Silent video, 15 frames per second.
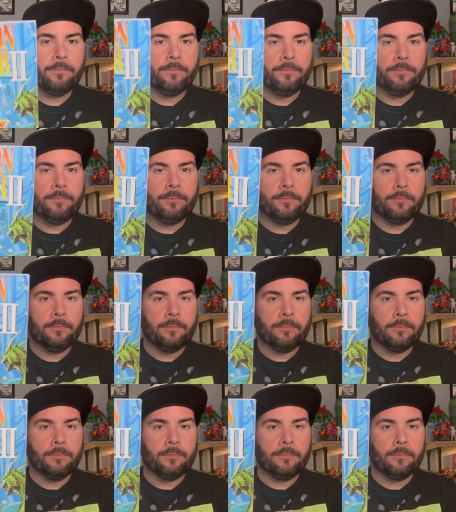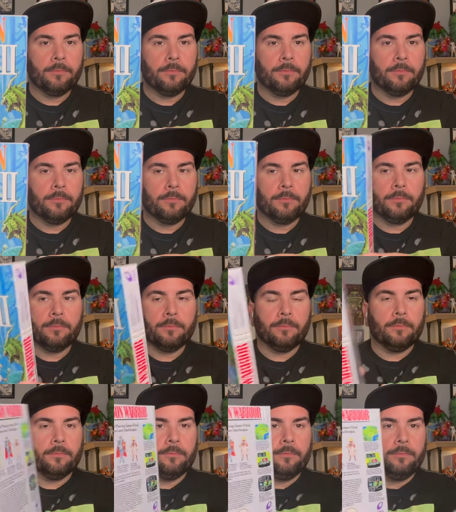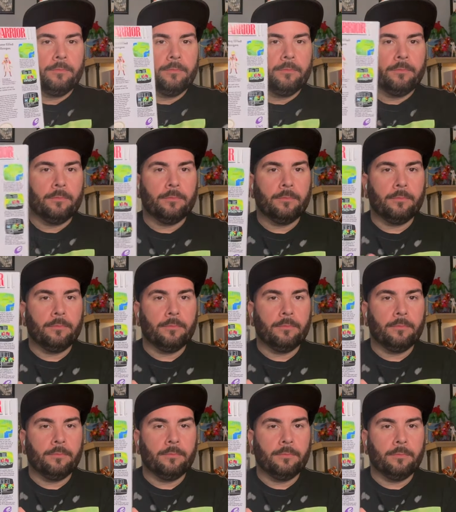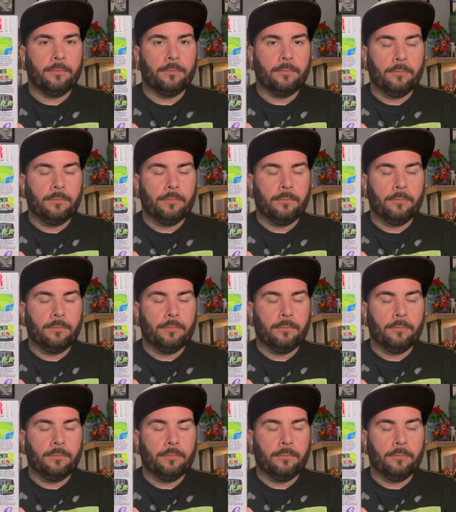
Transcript: Nothing is said.